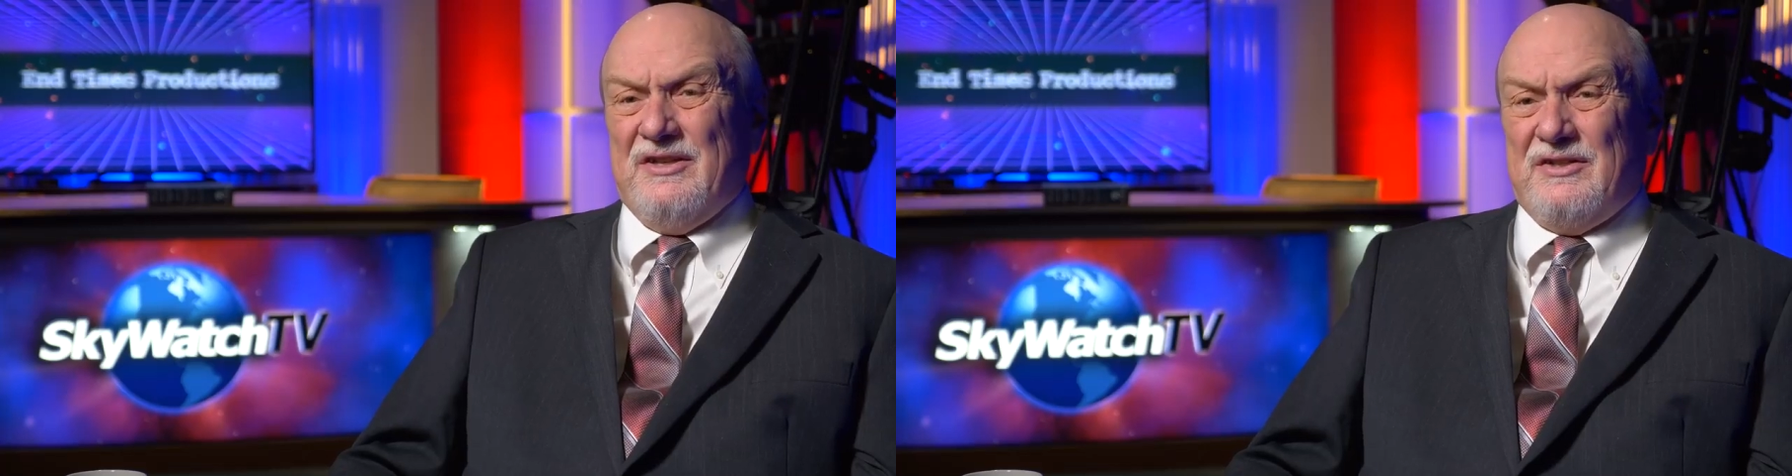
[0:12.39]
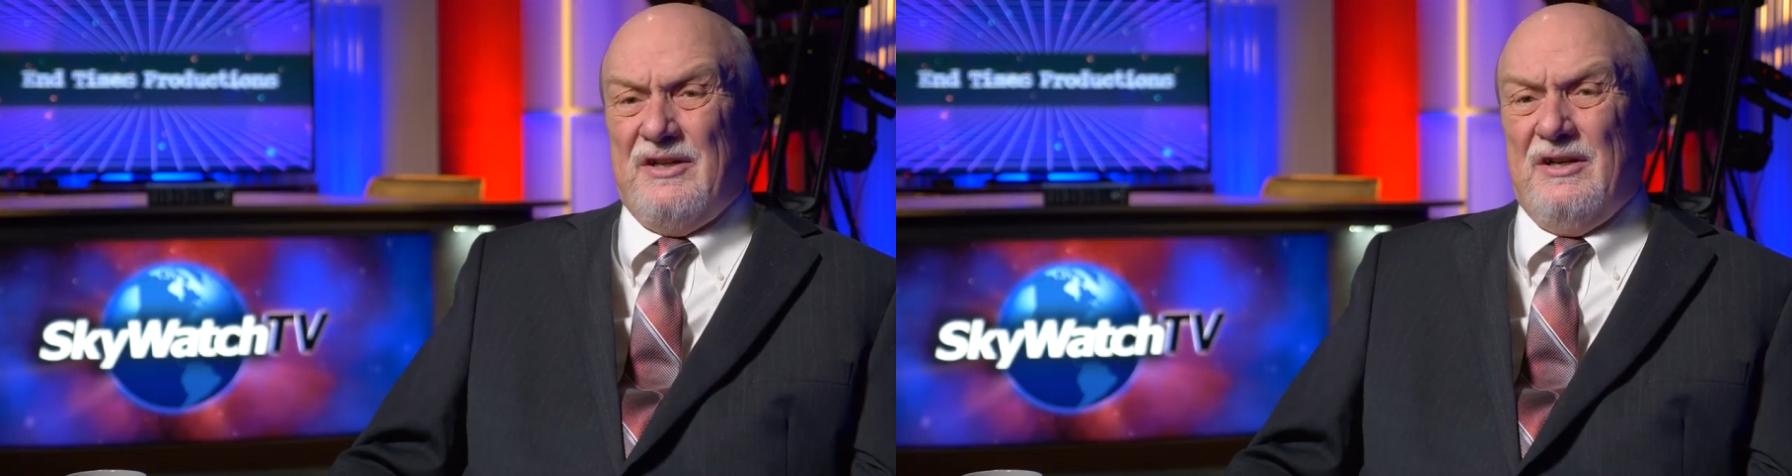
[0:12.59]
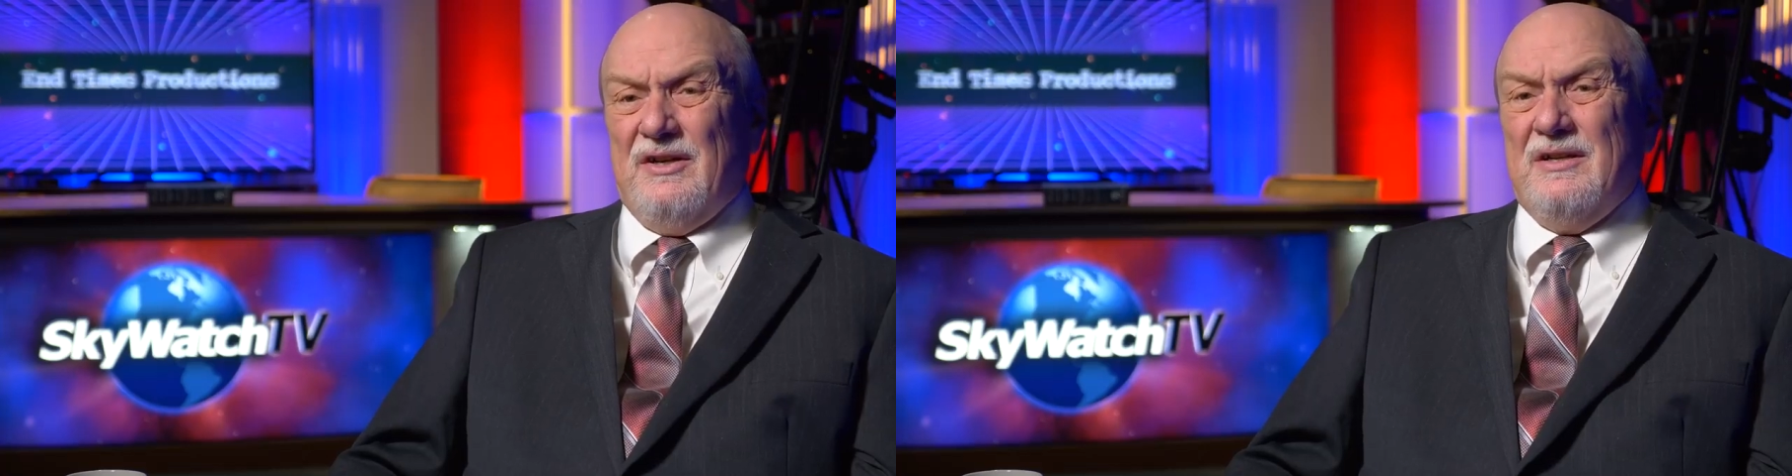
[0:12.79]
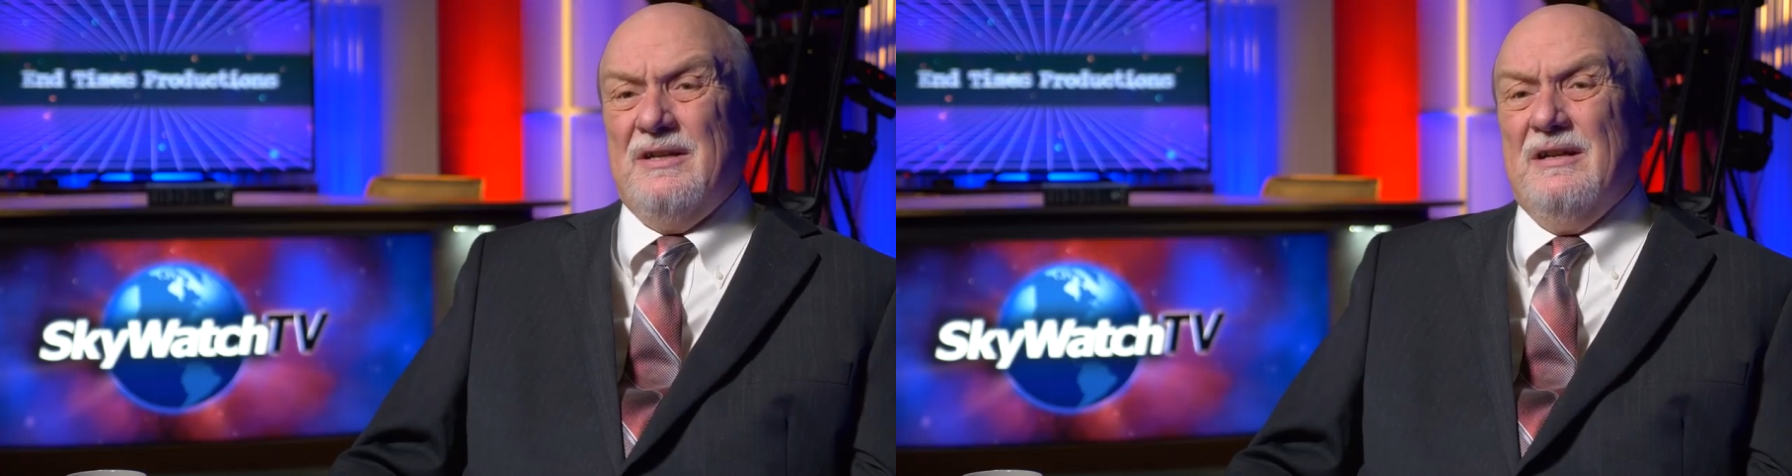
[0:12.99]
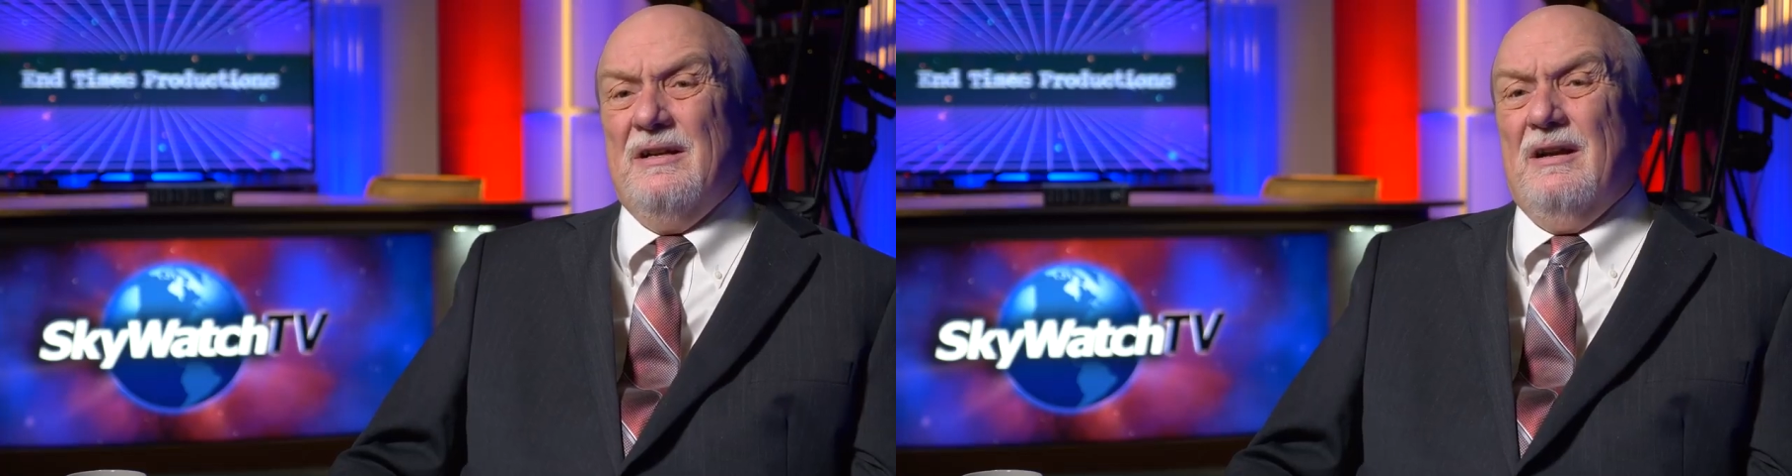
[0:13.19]

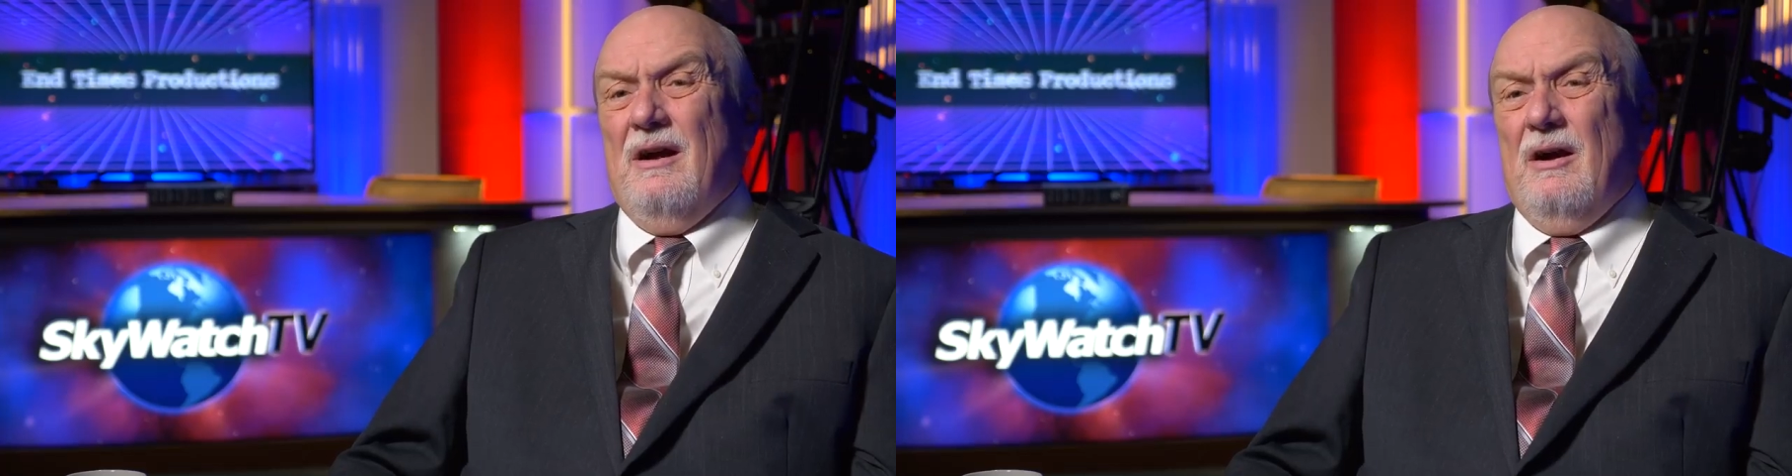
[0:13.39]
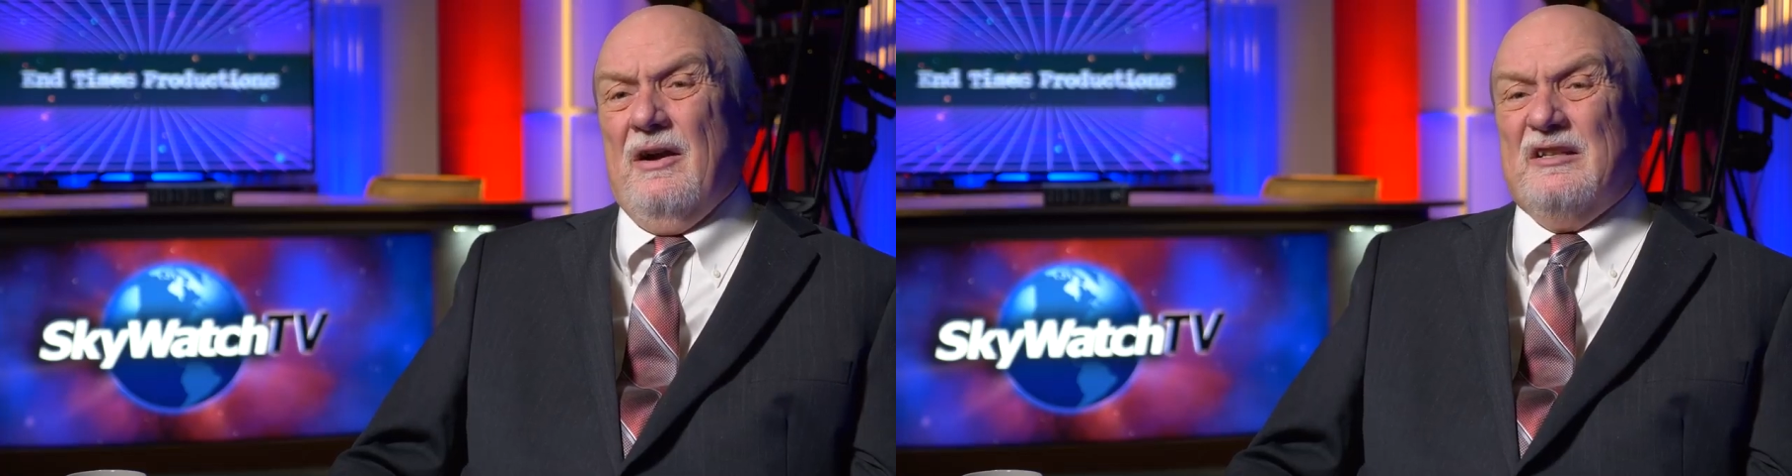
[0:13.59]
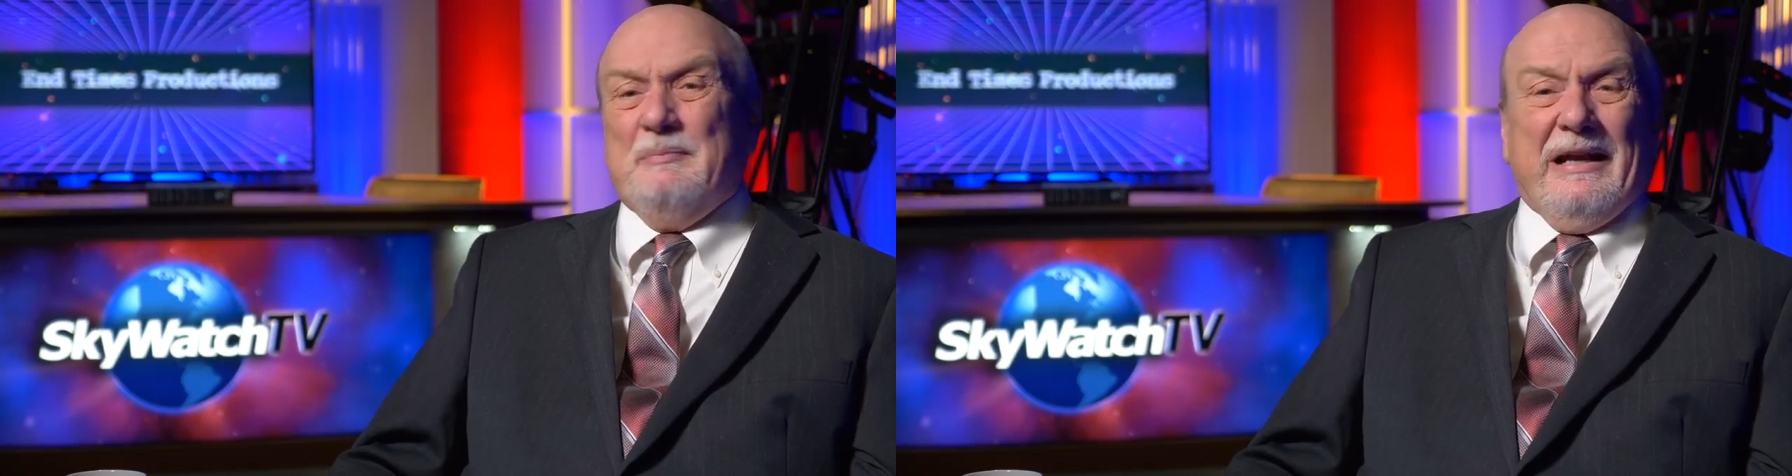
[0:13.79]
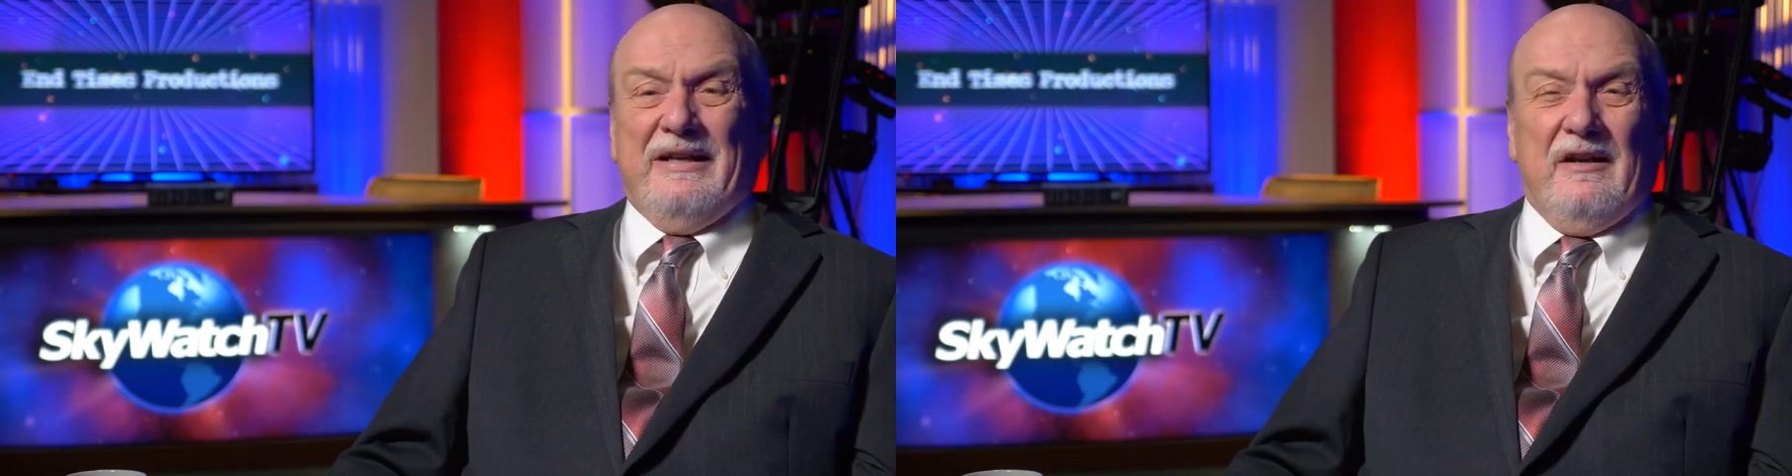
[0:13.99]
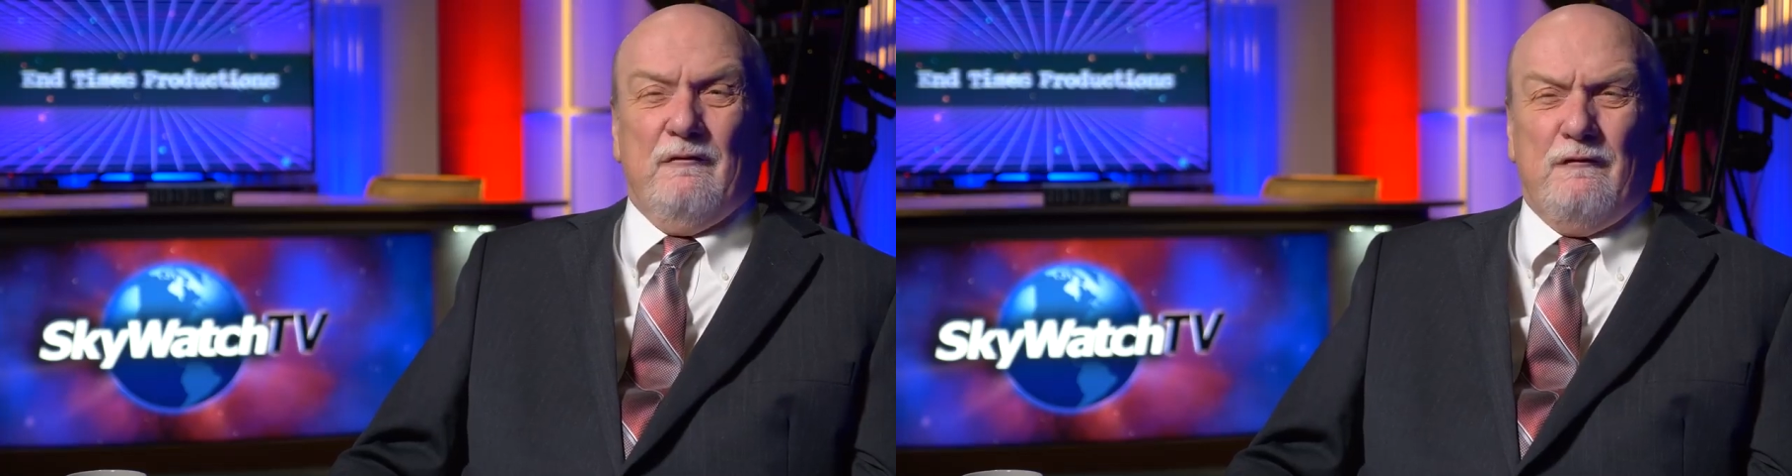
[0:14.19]
CERN are
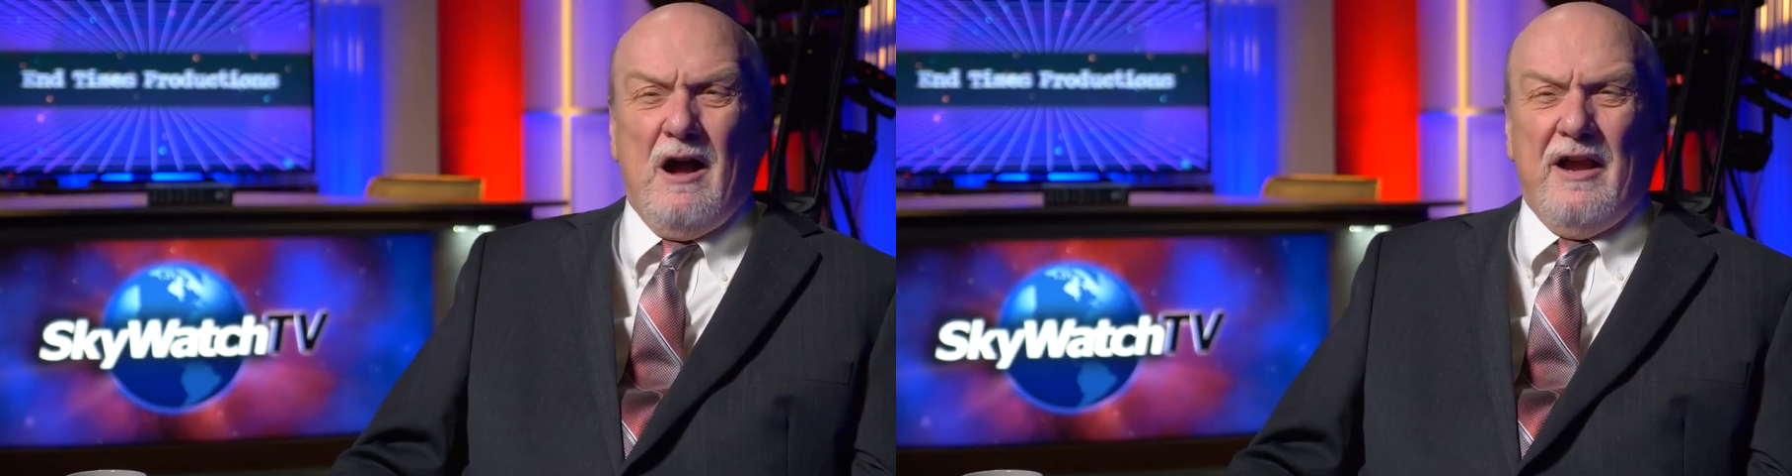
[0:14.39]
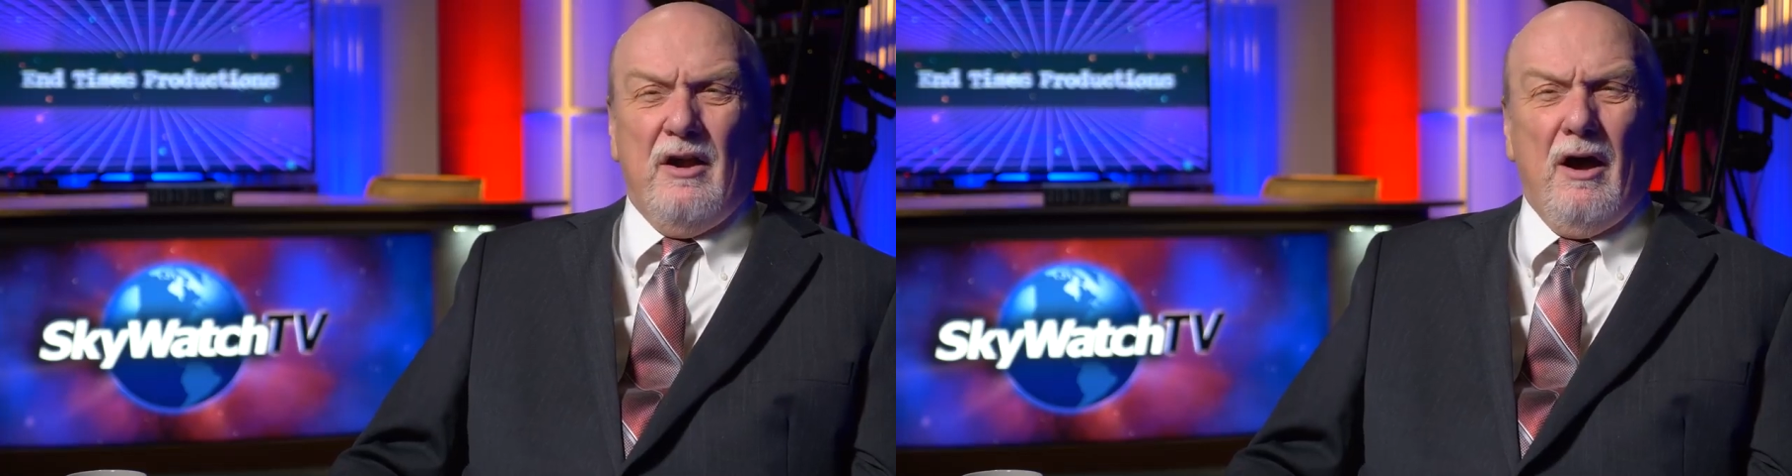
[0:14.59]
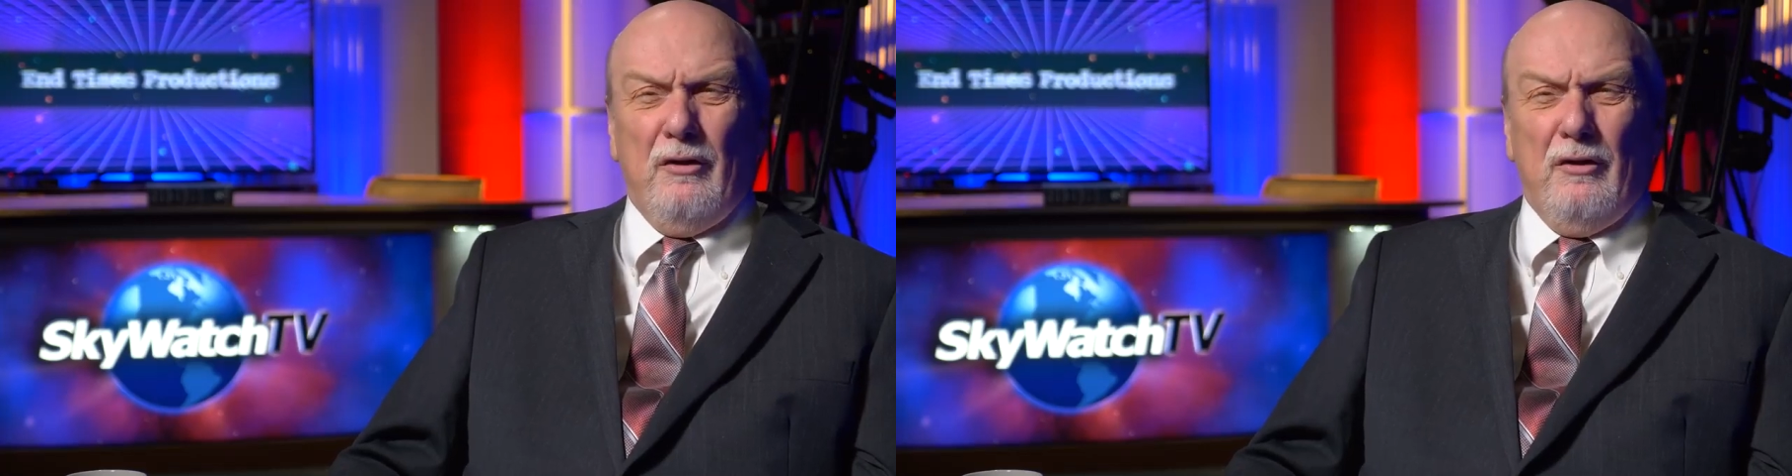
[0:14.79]
expecting to find